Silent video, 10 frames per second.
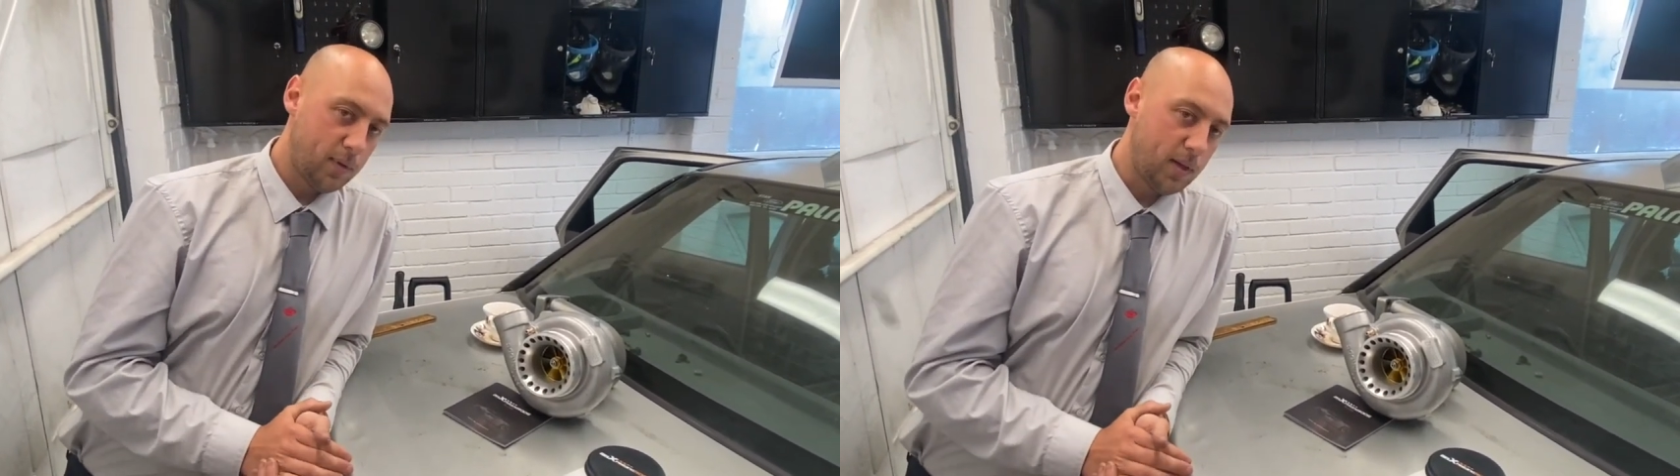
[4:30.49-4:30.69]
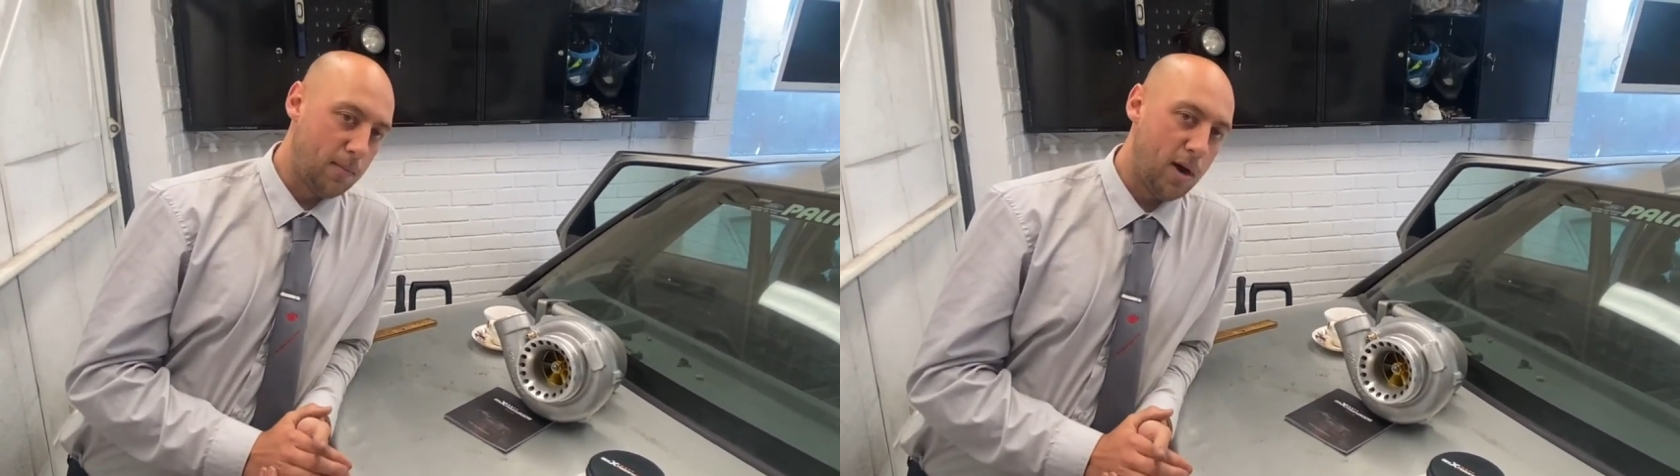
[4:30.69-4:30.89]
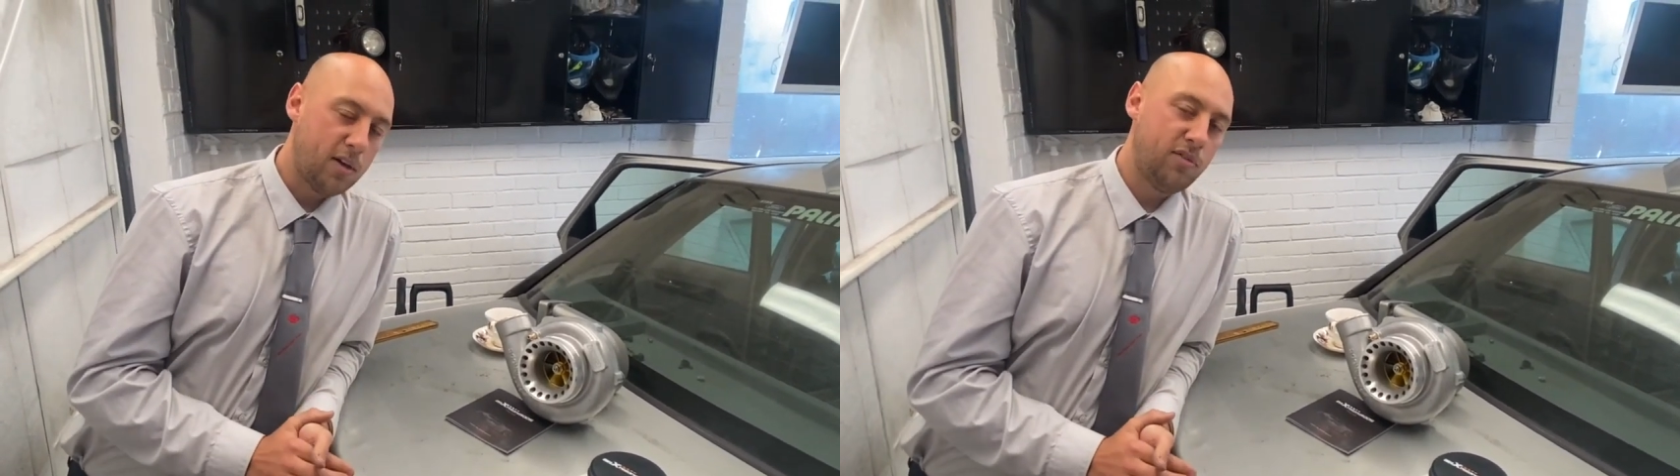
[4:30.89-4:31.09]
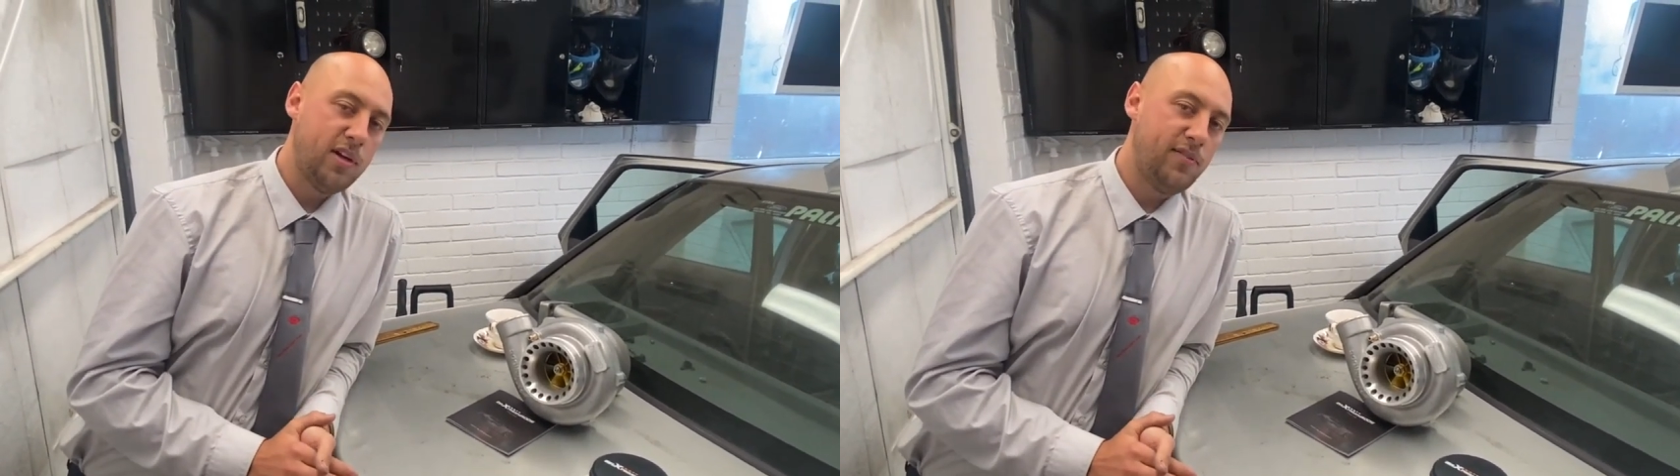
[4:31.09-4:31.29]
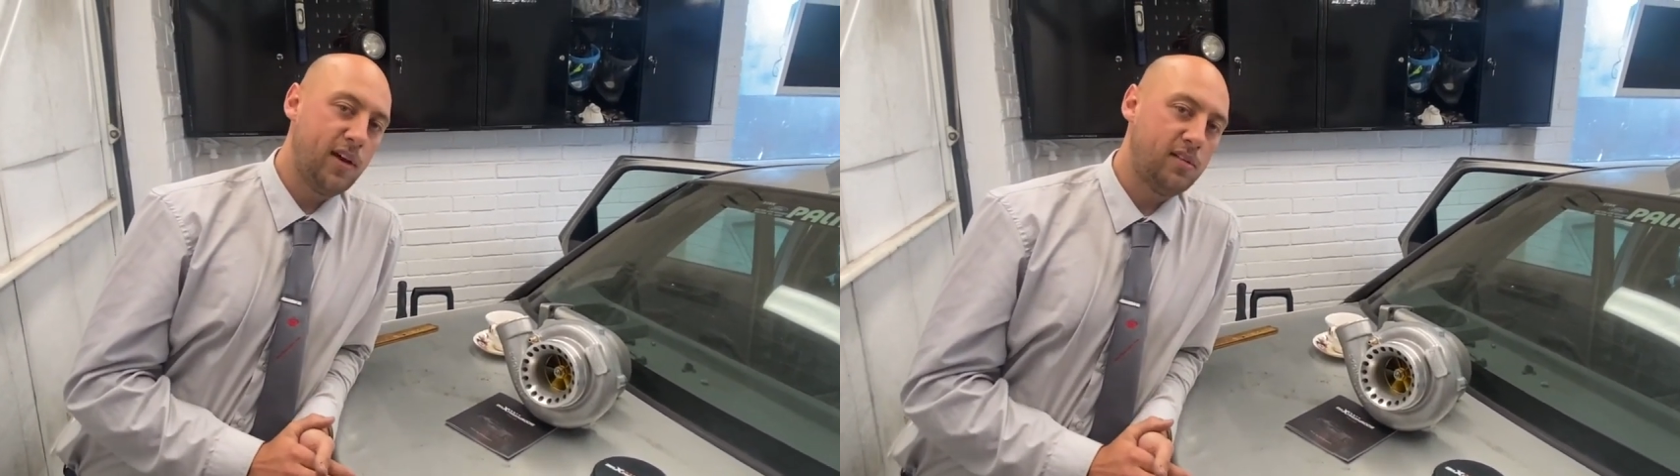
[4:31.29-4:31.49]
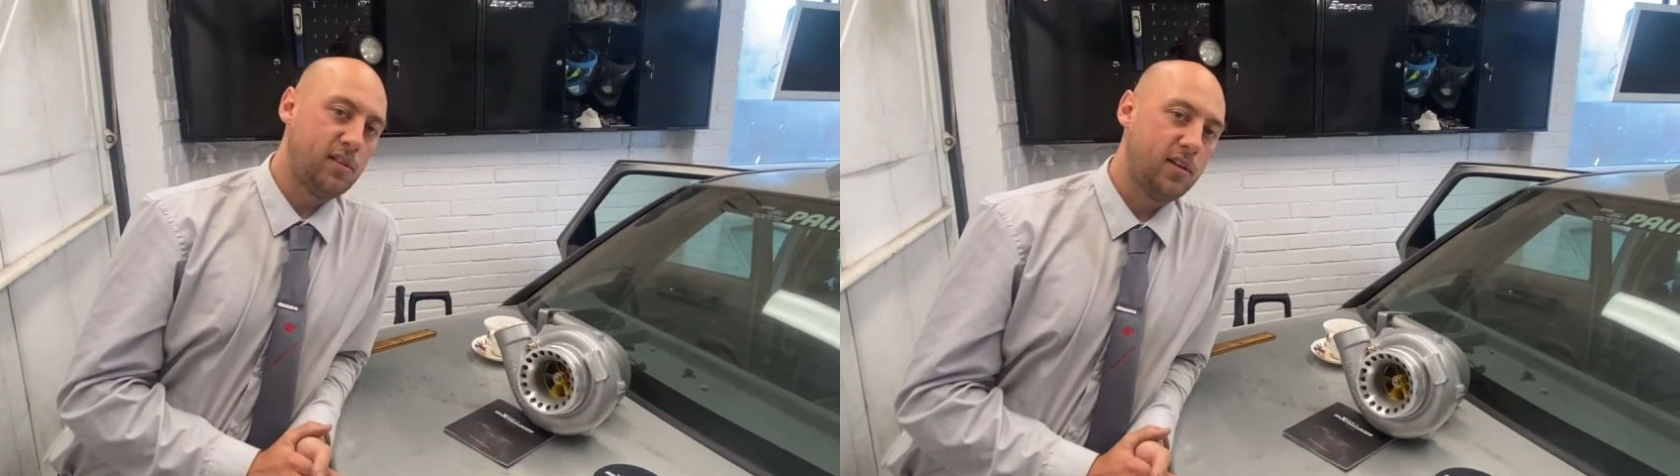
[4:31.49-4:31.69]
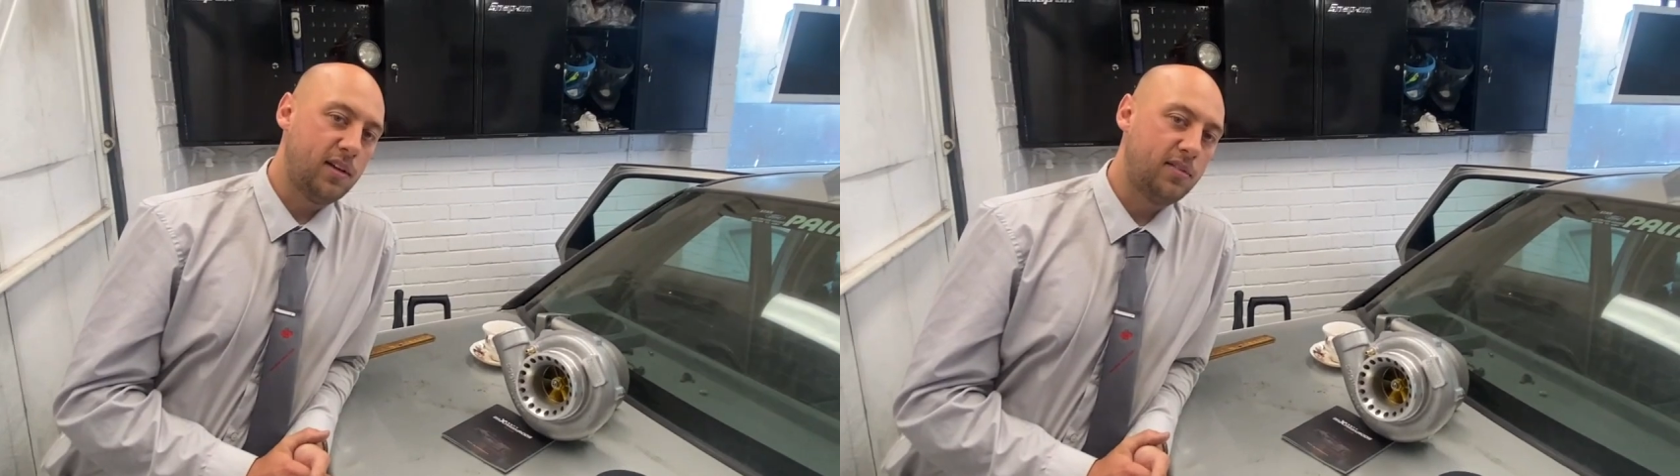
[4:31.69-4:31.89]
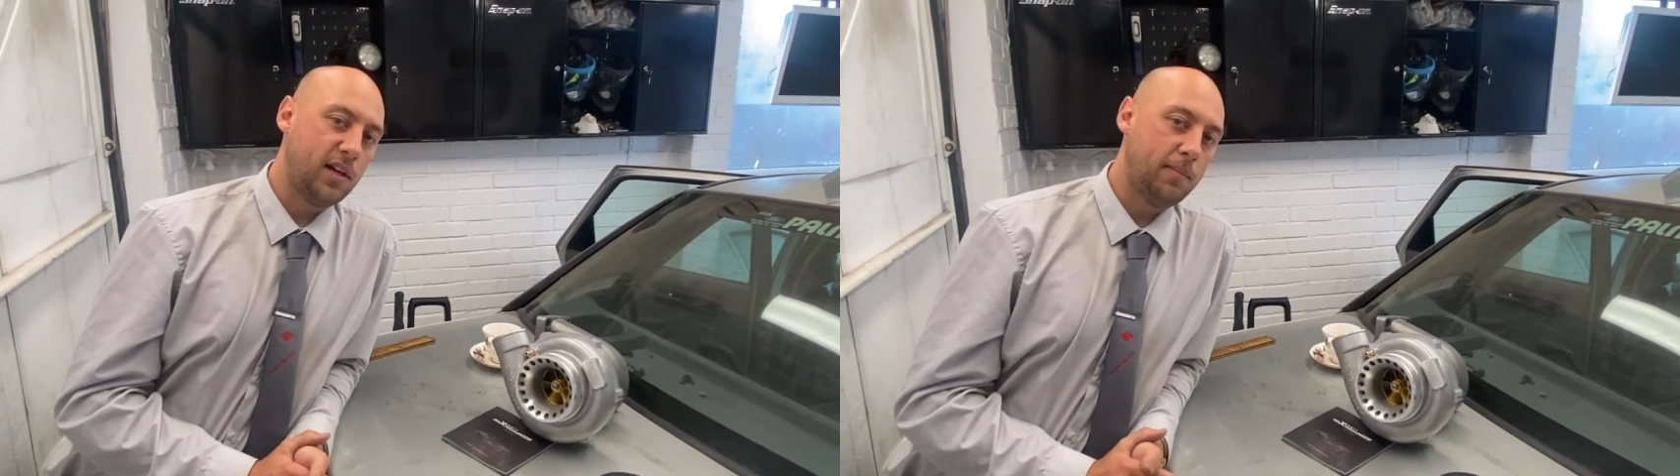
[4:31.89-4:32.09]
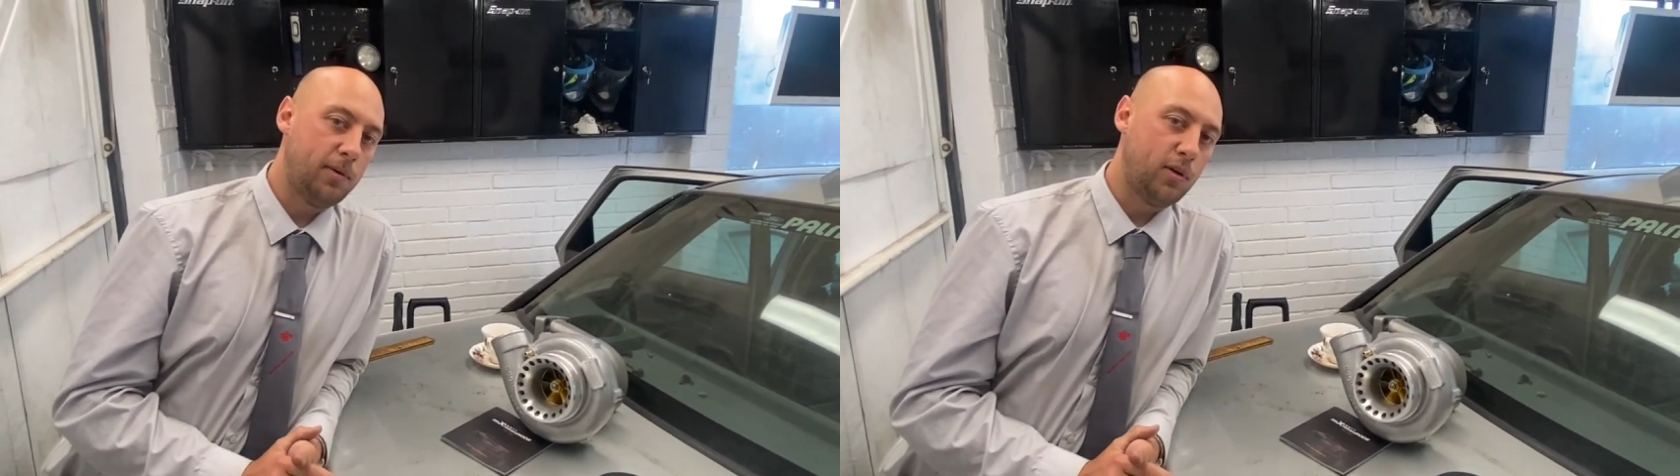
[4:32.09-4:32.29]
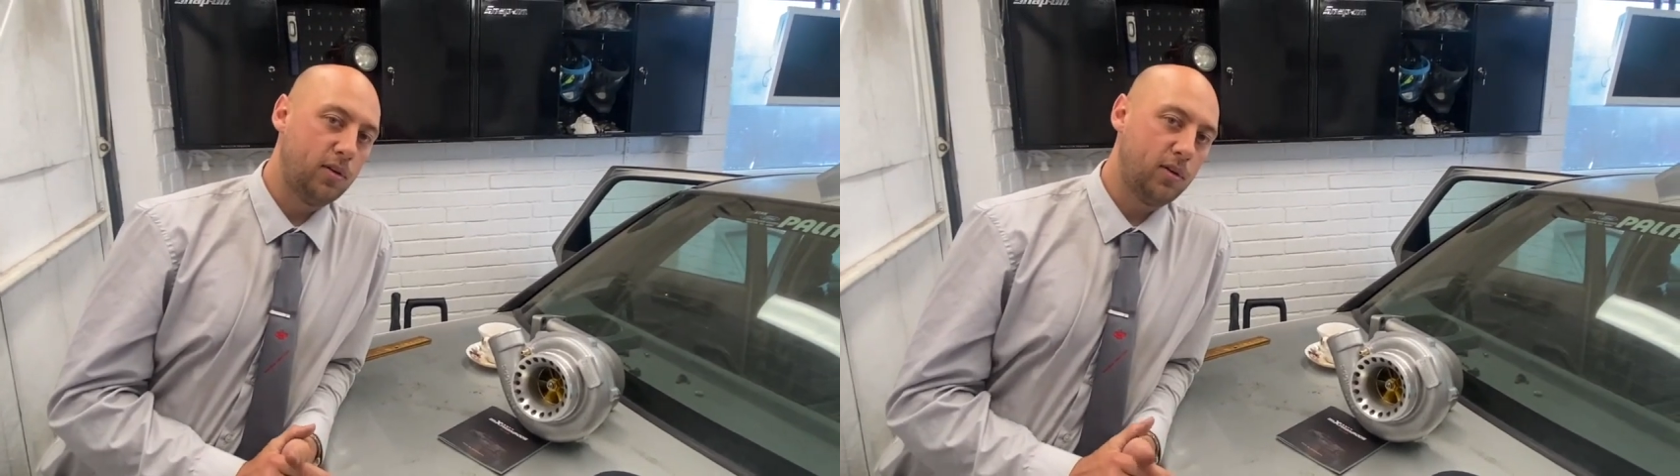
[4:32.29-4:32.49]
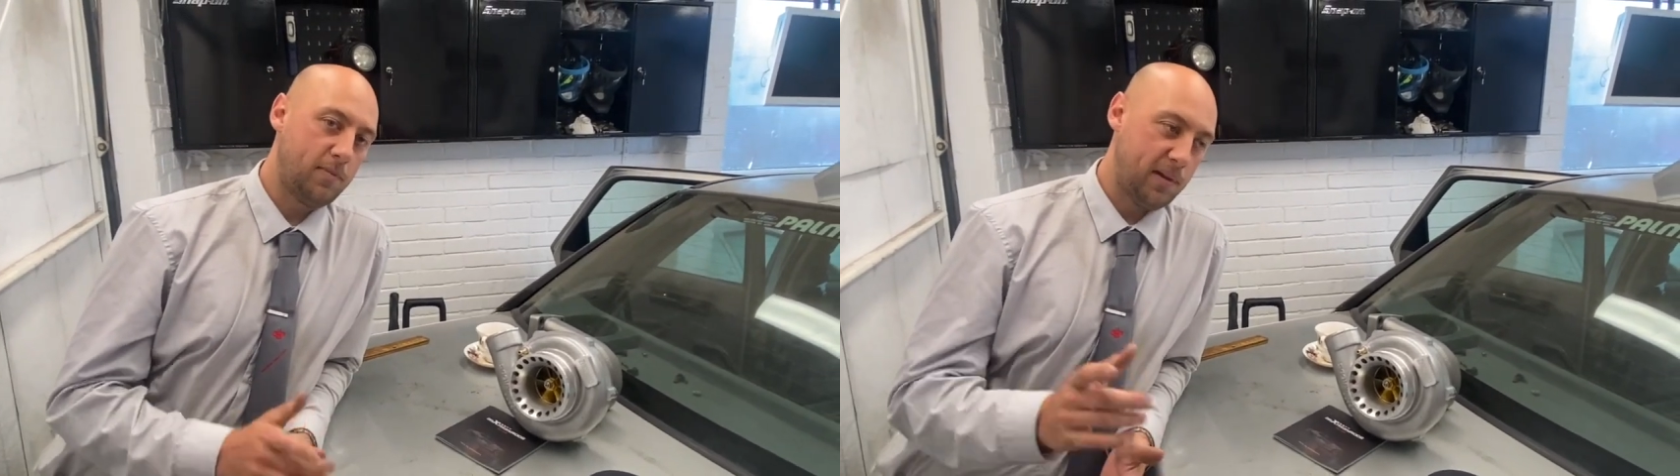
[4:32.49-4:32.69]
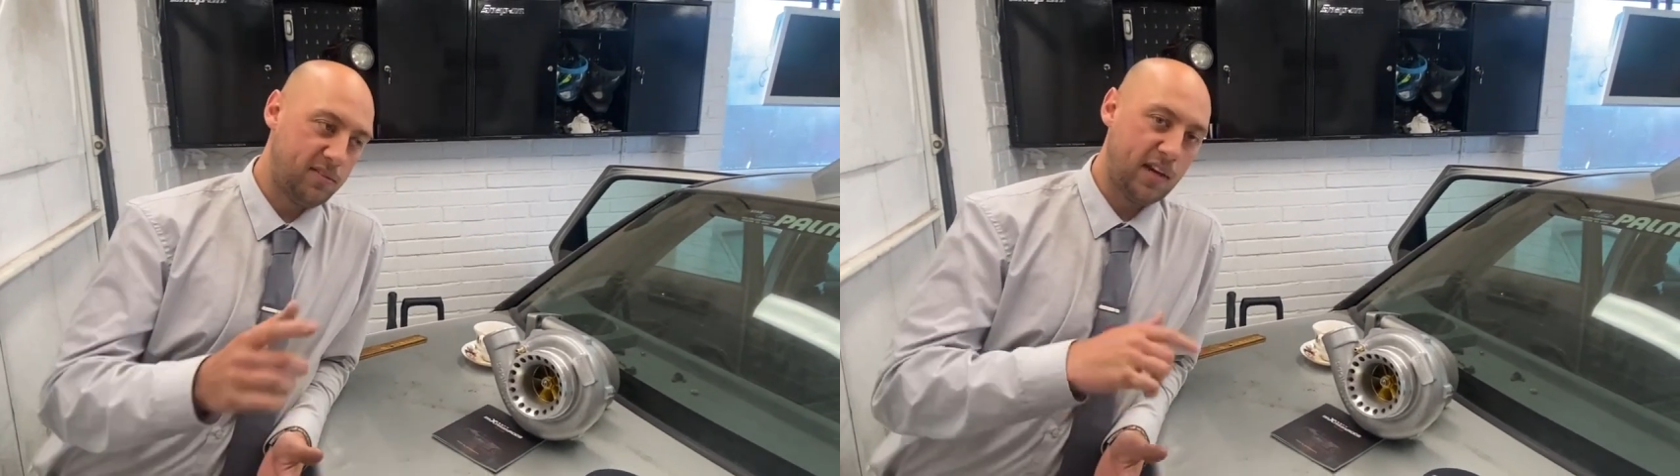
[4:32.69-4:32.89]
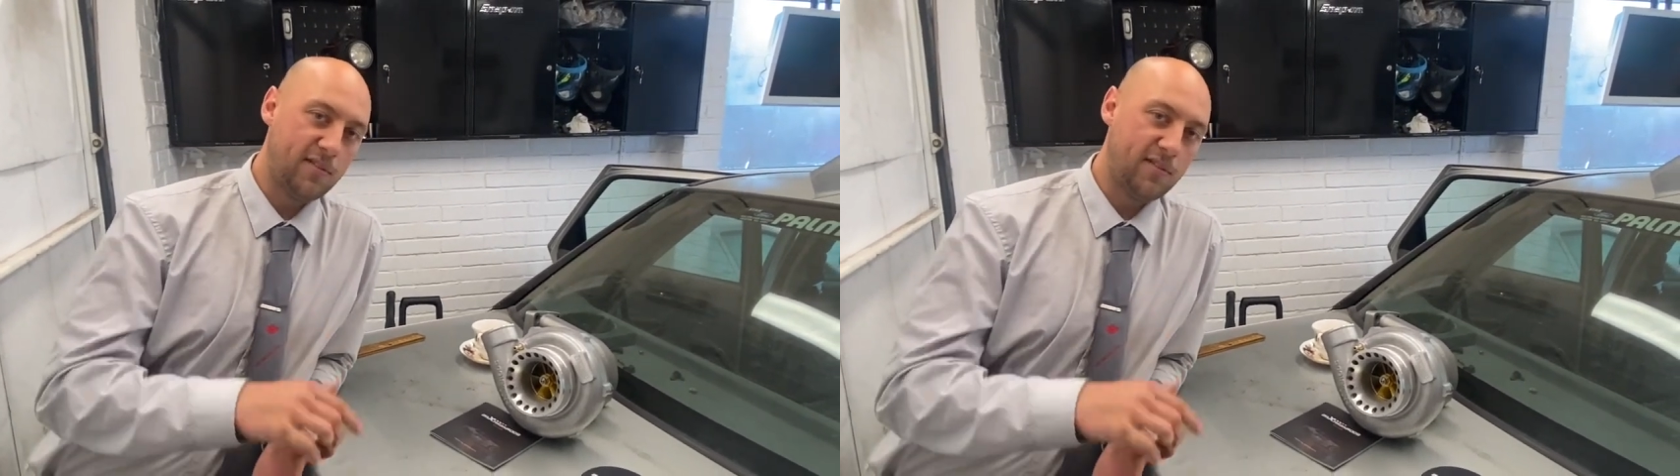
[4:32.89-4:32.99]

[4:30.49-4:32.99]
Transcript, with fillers: a Mark III Fiesta at Santa Pod being sent to